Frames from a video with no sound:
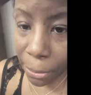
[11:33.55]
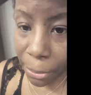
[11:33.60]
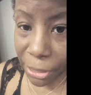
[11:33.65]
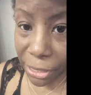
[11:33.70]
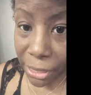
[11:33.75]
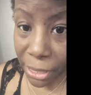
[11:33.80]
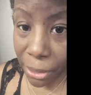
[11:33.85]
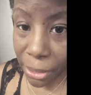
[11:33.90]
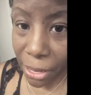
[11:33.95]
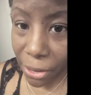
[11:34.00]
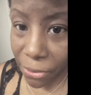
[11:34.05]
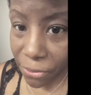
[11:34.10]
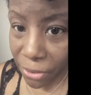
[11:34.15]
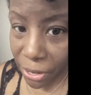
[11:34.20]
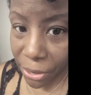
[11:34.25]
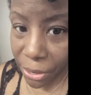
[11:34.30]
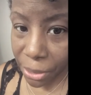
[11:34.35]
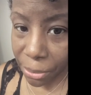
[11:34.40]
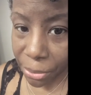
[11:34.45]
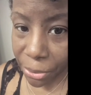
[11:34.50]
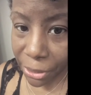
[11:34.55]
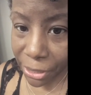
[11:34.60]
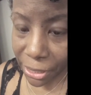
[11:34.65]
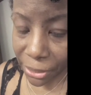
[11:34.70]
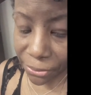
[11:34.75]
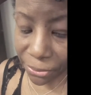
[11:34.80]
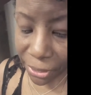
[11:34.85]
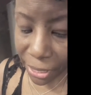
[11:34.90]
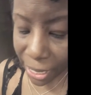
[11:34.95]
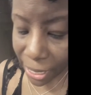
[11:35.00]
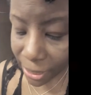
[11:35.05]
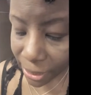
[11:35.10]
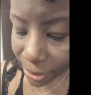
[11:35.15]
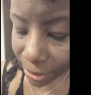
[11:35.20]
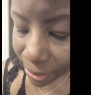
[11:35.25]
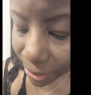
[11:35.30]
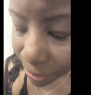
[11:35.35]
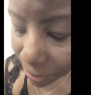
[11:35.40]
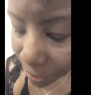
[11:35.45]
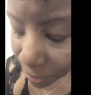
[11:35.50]
But something very important I forgot to
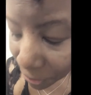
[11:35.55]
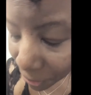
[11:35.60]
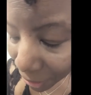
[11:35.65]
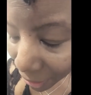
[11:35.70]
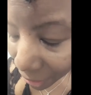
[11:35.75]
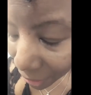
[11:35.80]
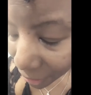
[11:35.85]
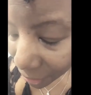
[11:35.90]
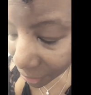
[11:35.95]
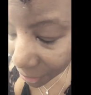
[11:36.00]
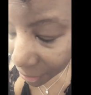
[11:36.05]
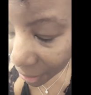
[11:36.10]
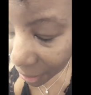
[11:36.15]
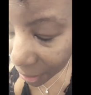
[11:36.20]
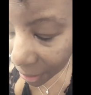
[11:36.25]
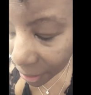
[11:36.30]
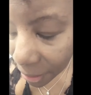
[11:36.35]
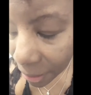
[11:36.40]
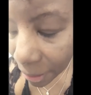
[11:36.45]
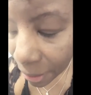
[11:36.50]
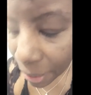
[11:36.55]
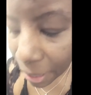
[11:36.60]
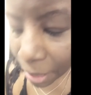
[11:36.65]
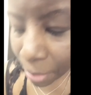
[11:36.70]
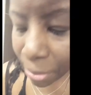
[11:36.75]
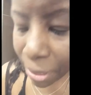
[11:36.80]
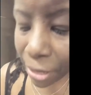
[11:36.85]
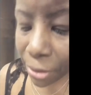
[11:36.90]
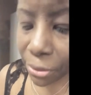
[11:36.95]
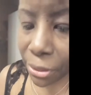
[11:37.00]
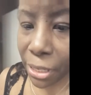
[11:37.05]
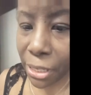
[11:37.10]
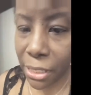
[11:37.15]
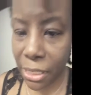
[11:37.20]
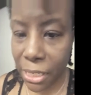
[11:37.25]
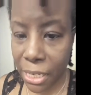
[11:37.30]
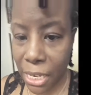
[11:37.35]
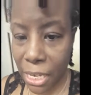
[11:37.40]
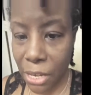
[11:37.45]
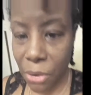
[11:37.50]
tell you guys about
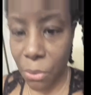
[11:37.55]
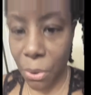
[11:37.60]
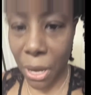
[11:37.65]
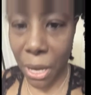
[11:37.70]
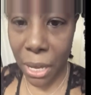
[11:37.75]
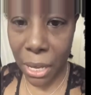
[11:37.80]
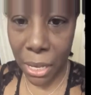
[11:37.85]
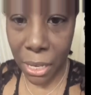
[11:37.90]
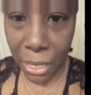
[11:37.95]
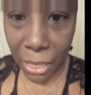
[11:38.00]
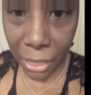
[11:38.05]
this quinoa